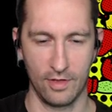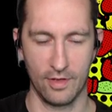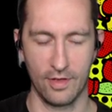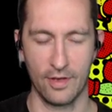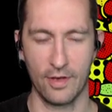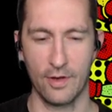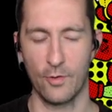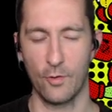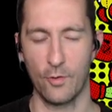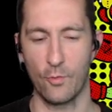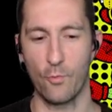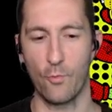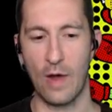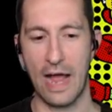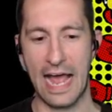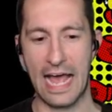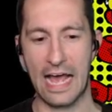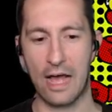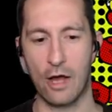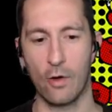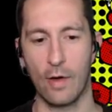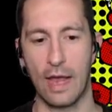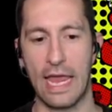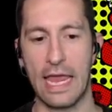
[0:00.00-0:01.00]
Oh,
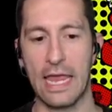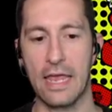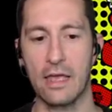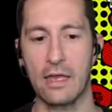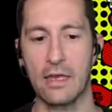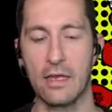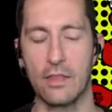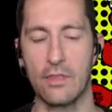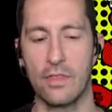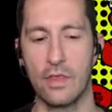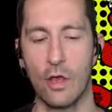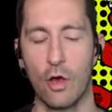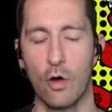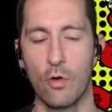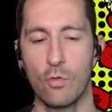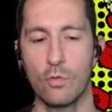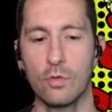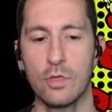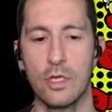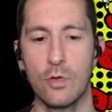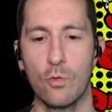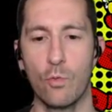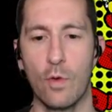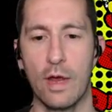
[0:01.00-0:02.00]
wow. And the
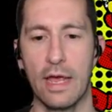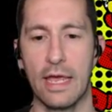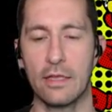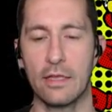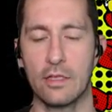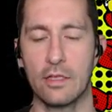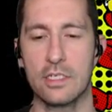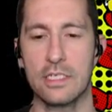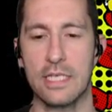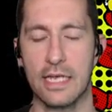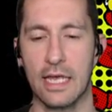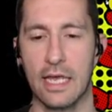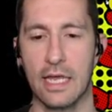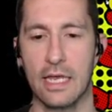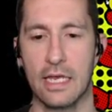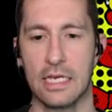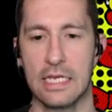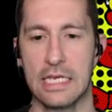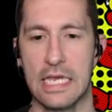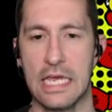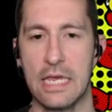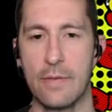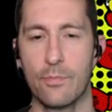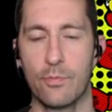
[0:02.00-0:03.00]
only way, it looks like I
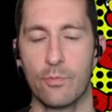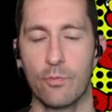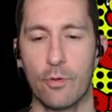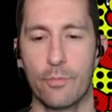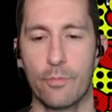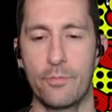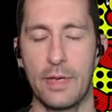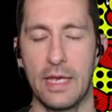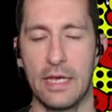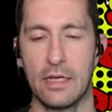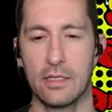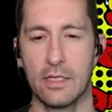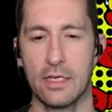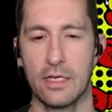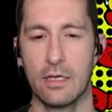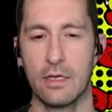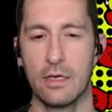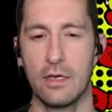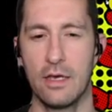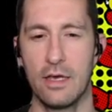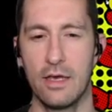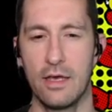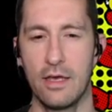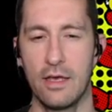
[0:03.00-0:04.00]
can keep
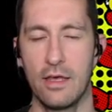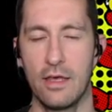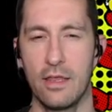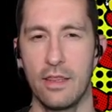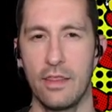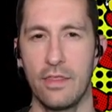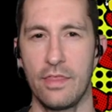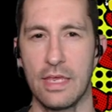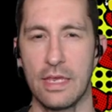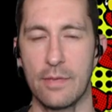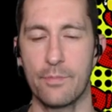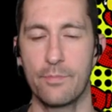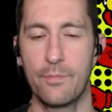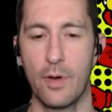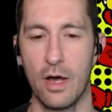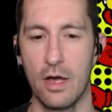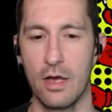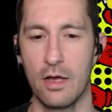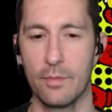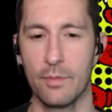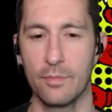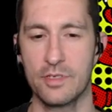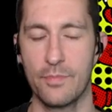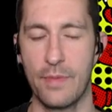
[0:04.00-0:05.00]
repelling the
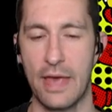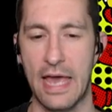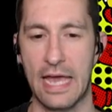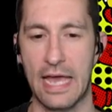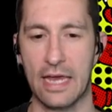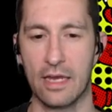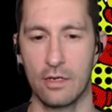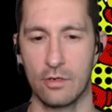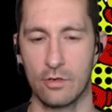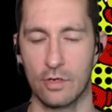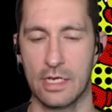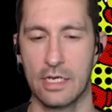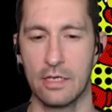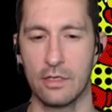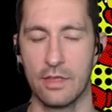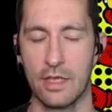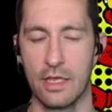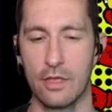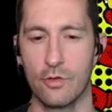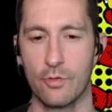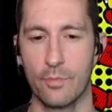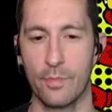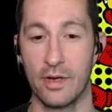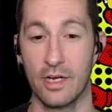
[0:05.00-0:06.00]
bombs back and it'll kill
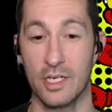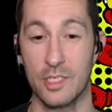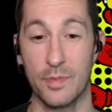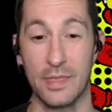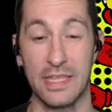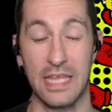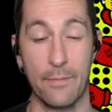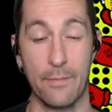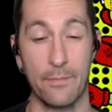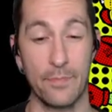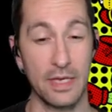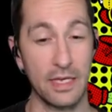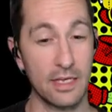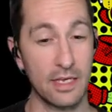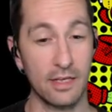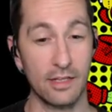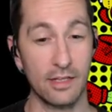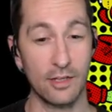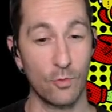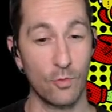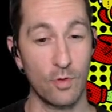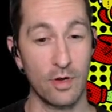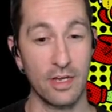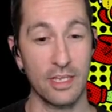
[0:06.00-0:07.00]
the other bugs, but that big
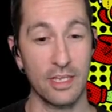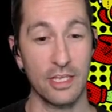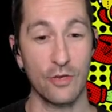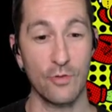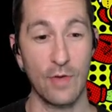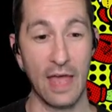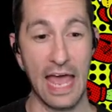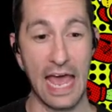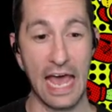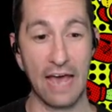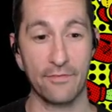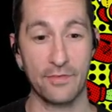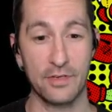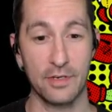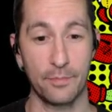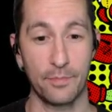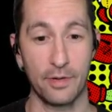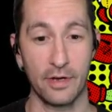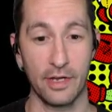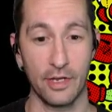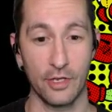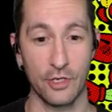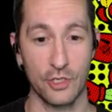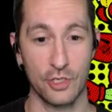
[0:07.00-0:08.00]
yellow one you have to
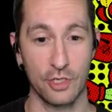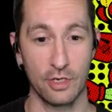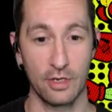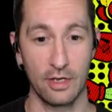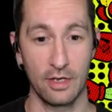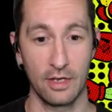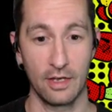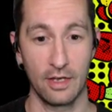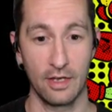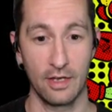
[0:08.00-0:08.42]
punch.